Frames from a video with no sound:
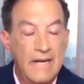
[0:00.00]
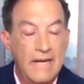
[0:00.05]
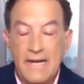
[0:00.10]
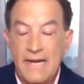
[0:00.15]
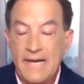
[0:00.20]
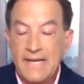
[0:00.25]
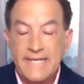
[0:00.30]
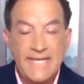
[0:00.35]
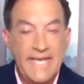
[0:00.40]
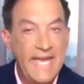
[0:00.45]

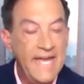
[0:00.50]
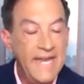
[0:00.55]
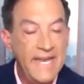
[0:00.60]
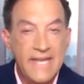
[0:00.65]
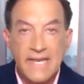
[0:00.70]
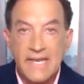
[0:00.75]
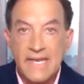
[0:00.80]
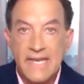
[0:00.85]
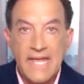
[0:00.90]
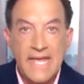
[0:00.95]
I get
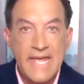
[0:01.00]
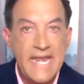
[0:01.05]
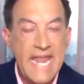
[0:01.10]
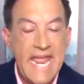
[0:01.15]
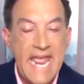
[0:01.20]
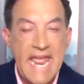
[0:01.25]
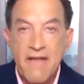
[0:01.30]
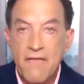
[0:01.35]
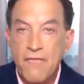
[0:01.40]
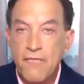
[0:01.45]
it. And
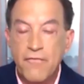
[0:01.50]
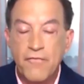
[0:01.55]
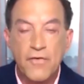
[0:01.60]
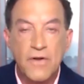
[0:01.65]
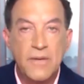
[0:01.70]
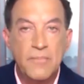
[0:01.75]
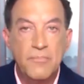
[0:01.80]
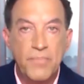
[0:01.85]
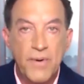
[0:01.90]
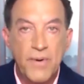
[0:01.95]

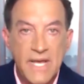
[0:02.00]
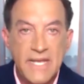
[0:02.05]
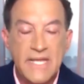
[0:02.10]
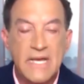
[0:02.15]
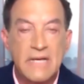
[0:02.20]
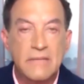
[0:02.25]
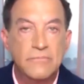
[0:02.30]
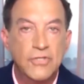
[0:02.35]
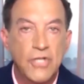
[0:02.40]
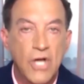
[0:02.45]
everybody
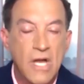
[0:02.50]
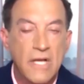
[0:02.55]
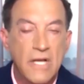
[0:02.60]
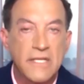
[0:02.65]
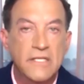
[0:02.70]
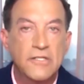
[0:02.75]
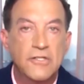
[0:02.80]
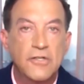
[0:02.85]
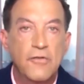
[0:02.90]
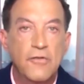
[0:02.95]
I'm
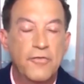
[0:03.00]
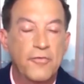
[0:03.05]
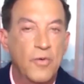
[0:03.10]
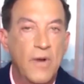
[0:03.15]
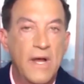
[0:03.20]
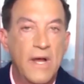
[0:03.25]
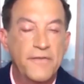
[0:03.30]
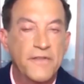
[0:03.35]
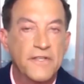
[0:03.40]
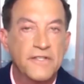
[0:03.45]
talking to
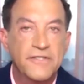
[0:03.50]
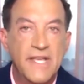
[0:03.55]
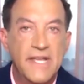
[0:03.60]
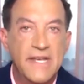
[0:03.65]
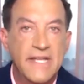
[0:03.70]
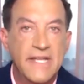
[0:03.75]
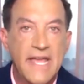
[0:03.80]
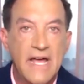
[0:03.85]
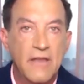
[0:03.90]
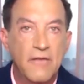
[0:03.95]
throughout the state
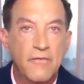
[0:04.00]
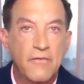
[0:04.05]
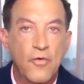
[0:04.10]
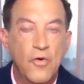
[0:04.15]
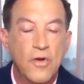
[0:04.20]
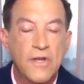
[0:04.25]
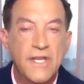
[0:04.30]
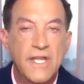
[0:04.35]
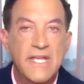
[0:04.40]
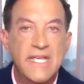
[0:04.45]
of
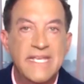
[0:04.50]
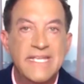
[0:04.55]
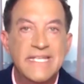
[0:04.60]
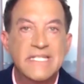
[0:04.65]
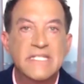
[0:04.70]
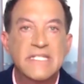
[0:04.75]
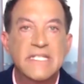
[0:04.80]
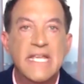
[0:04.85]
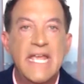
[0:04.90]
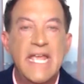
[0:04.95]
California
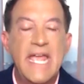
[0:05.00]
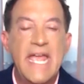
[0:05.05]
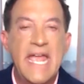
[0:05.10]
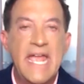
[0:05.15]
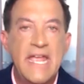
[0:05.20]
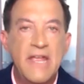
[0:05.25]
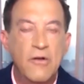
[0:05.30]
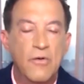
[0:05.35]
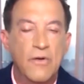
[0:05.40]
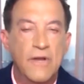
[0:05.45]
is
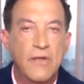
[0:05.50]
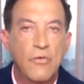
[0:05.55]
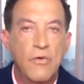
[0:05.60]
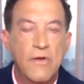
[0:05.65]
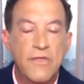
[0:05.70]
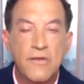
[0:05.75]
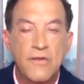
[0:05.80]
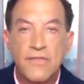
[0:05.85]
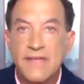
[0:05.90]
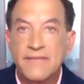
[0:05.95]
angry,
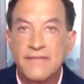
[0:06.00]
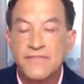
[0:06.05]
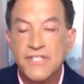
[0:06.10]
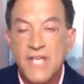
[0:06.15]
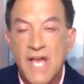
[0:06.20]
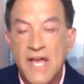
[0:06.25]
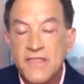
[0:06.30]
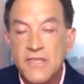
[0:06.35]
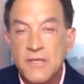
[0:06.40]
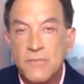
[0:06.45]
whether they've
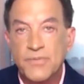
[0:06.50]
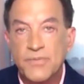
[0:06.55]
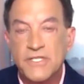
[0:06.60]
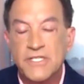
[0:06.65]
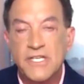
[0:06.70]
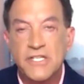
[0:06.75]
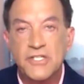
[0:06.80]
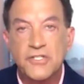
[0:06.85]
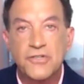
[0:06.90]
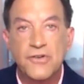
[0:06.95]
signed the
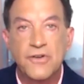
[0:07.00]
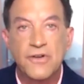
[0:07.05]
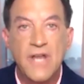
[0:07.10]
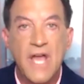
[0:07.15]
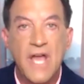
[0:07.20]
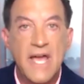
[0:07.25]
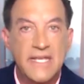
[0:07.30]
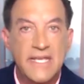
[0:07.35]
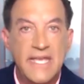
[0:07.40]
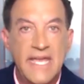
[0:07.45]
petition or
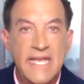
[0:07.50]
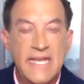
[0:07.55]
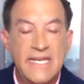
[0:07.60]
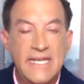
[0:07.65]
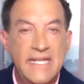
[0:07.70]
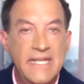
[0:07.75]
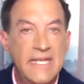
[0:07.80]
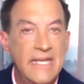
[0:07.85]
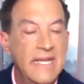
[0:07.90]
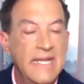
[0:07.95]
not,
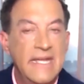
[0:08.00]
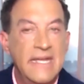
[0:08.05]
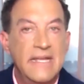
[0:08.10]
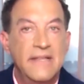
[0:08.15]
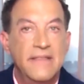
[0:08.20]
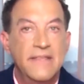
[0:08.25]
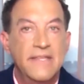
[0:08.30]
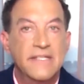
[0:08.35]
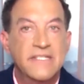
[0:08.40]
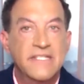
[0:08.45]
Katie. Mm-hmm.
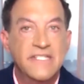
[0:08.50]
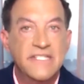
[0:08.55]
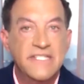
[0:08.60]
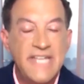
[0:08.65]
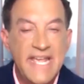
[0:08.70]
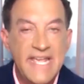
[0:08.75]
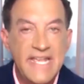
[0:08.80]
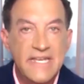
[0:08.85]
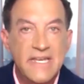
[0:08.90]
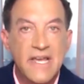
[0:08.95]
The
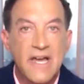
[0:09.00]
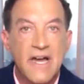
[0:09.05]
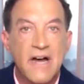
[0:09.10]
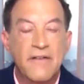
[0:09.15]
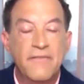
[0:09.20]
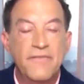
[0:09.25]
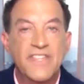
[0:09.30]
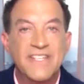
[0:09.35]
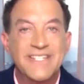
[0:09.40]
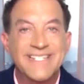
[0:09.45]
state
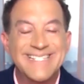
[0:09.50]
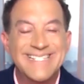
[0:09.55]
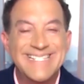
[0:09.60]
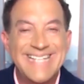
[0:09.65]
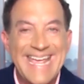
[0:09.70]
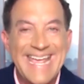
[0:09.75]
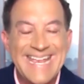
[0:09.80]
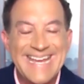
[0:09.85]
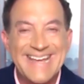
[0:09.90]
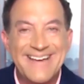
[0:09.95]
of the
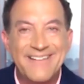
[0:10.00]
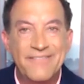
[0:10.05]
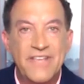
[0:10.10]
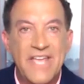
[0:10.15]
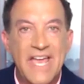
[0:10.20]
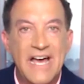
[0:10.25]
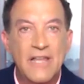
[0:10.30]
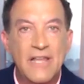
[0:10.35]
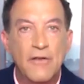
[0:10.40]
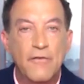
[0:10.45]
state of
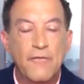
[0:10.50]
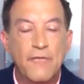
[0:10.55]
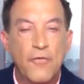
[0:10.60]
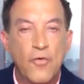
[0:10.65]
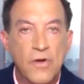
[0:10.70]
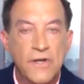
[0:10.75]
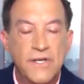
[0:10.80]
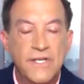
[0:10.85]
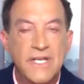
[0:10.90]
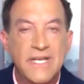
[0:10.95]

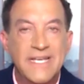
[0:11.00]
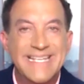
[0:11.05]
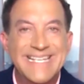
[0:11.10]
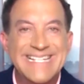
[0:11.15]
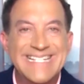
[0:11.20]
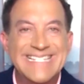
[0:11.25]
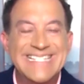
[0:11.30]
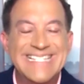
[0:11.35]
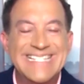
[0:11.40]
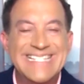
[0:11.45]
California
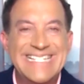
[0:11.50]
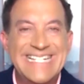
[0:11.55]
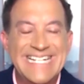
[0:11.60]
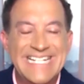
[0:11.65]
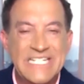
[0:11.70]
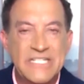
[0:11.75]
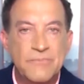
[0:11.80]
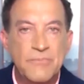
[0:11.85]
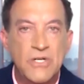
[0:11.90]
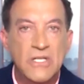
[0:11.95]
is
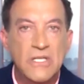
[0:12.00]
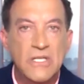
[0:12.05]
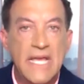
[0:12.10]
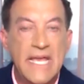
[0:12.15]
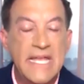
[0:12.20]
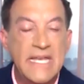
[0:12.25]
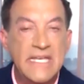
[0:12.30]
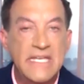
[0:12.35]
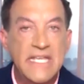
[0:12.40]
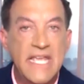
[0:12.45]
dismal
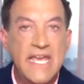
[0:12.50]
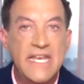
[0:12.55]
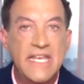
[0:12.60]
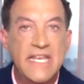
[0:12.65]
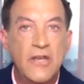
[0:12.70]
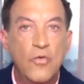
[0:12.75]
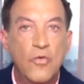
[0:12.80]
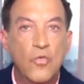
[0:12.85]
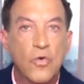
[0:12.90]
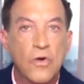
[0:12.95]
and
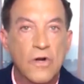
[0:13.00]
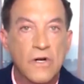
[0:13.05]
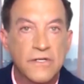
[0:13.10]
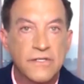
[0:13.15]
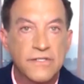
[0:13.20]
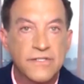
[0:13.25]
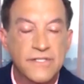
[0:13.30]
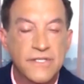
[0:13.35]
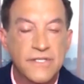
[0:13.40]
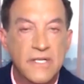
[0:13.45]
getting
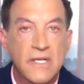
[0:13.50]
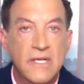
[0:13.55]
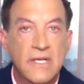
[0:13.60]
worse.